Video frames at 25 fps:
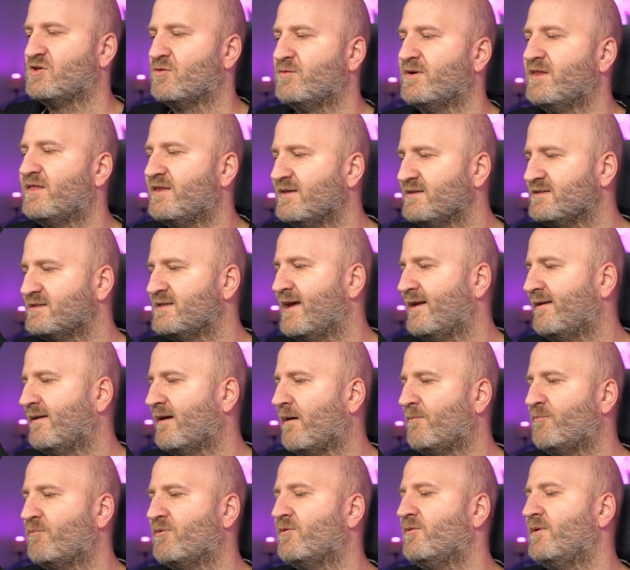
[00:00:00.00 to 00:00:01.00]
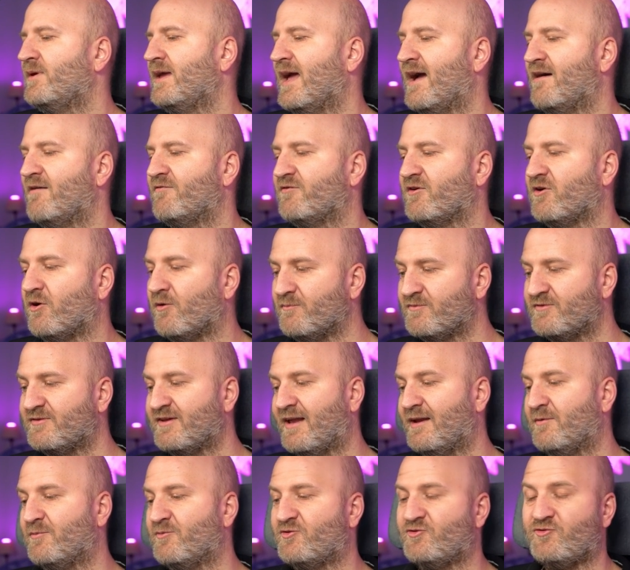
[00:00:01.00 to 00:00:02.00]
So with this setup, we have
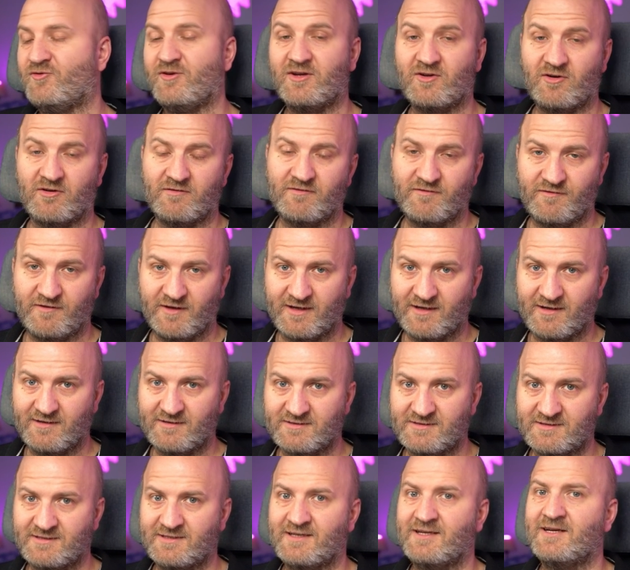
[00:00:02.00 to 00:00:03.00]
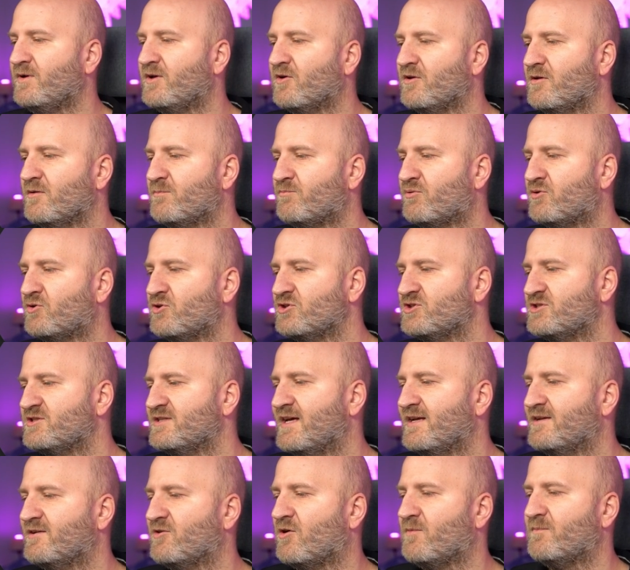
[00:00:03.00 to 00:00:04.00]
OpenTelemetry configured. We're gonna push
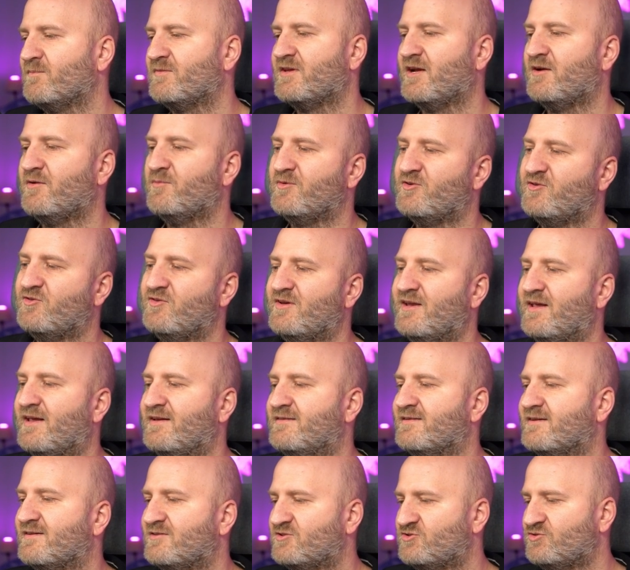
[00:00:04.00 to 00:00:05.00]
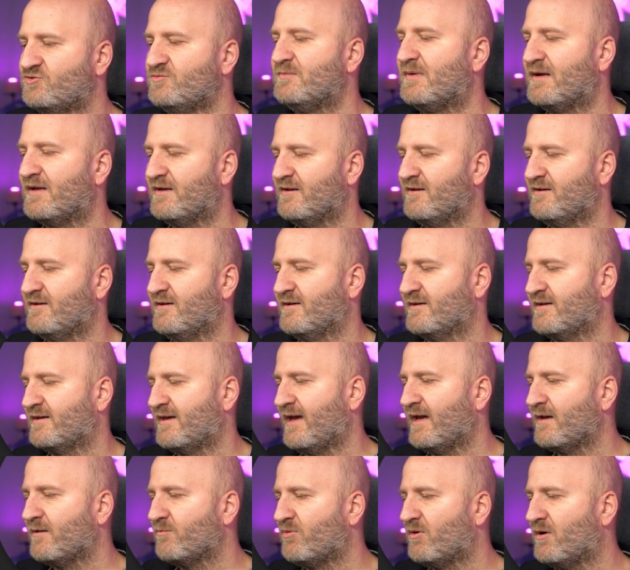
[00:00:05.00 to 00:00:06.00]
that OpenTelemetry data to Banana
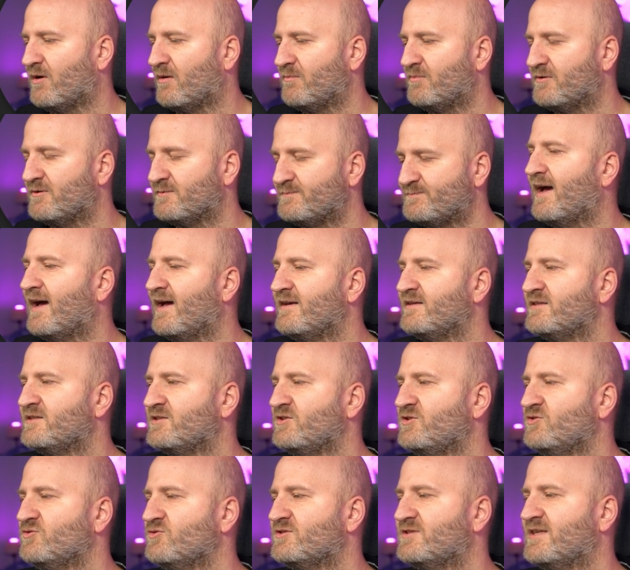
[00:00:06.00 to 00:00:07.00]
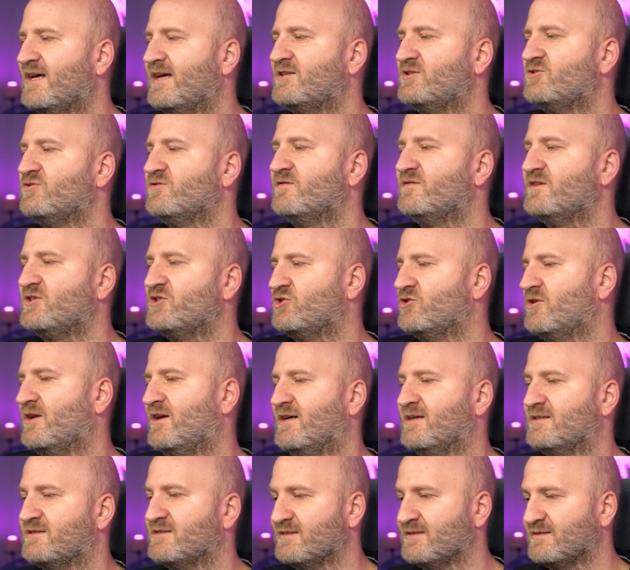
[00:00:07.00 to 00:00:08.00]
Cake Pop and use that to
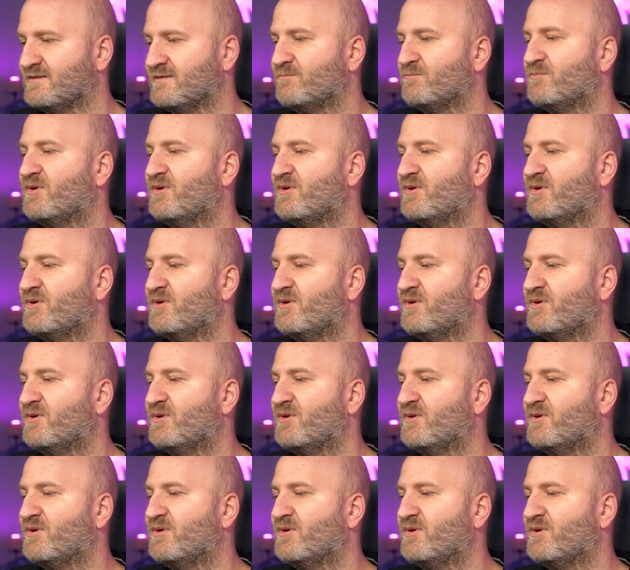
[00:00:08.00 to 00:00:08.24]
visualize it.